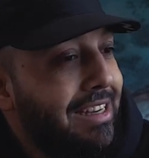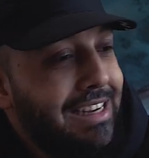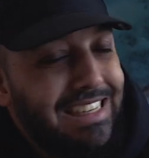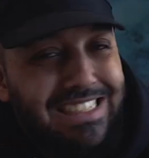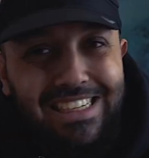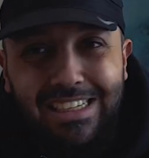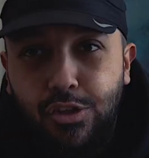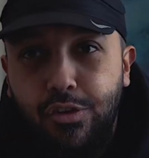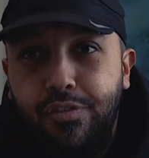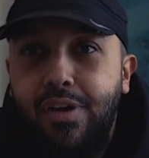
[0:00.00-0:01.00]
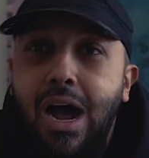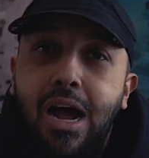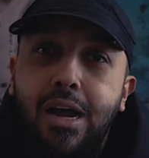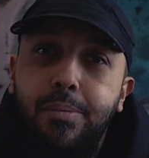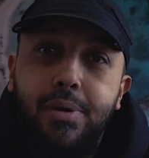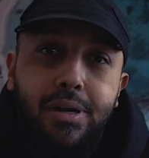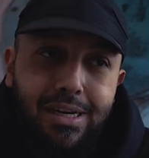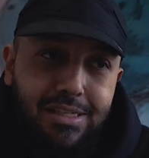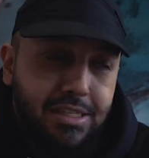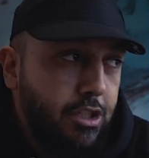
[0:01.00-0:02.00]
gets in a good vibe,
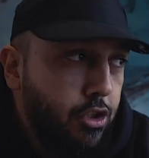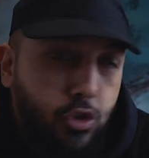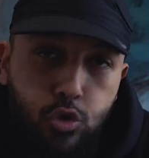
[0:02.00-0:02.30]
gets in a good